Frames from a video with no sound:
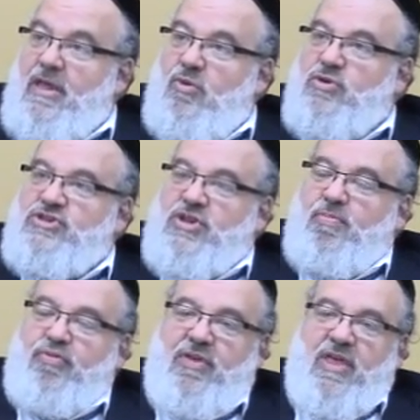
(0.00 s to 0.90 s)
He was
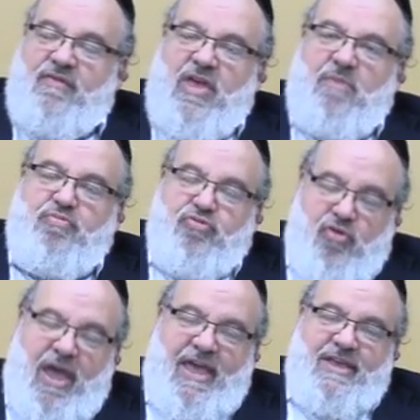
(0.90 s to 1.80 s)
giving a
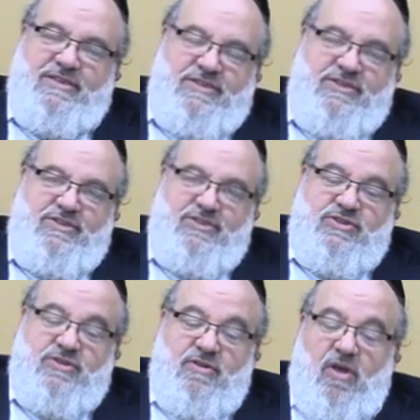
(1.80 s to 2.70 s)
praise
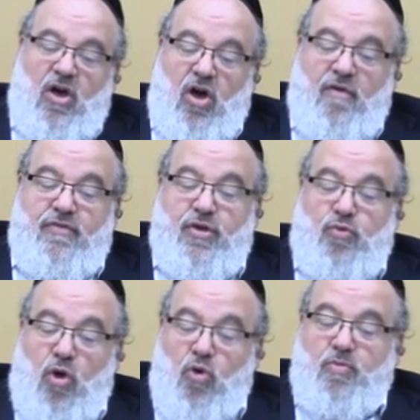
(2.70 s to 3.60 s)
of the
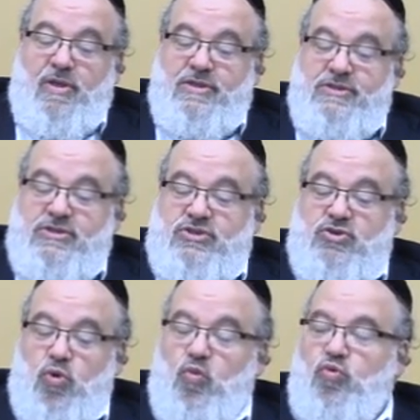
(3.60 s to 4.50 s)
Romans
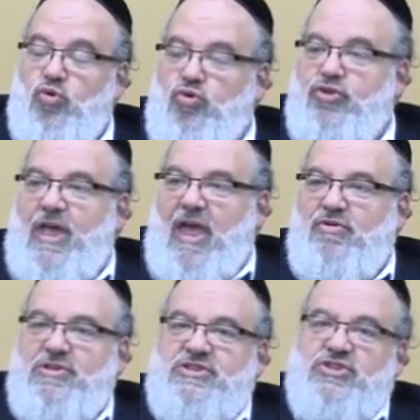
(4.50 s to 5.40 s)
who ruled the
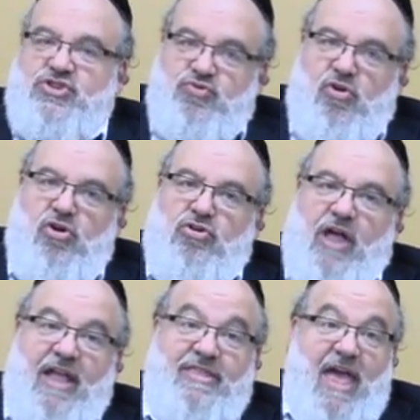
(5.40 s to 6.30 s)
Eretz
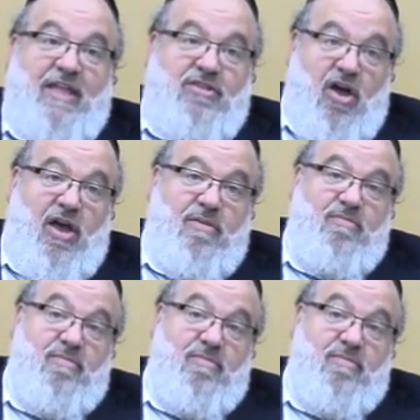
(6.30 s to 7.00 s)
Yisroel at that time.